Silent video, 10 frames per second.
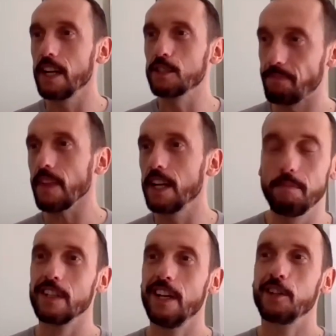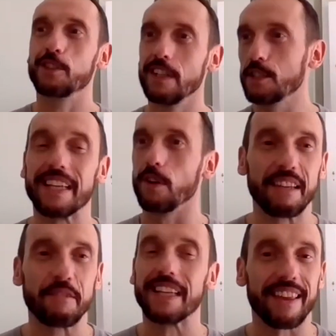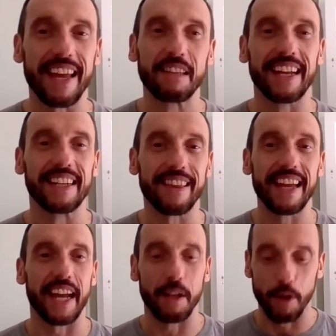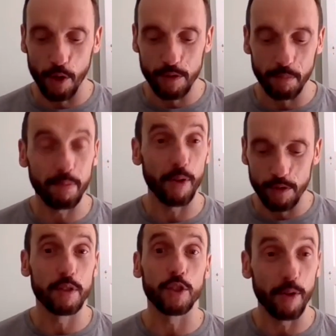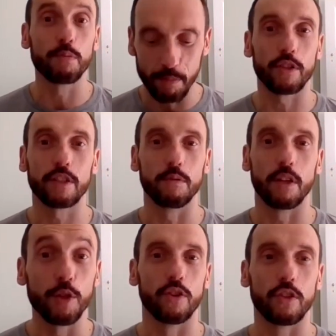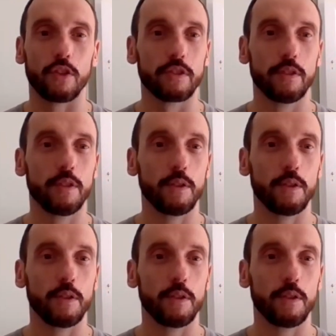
That's what it was. But there was a thing saying who's a youth product who you thought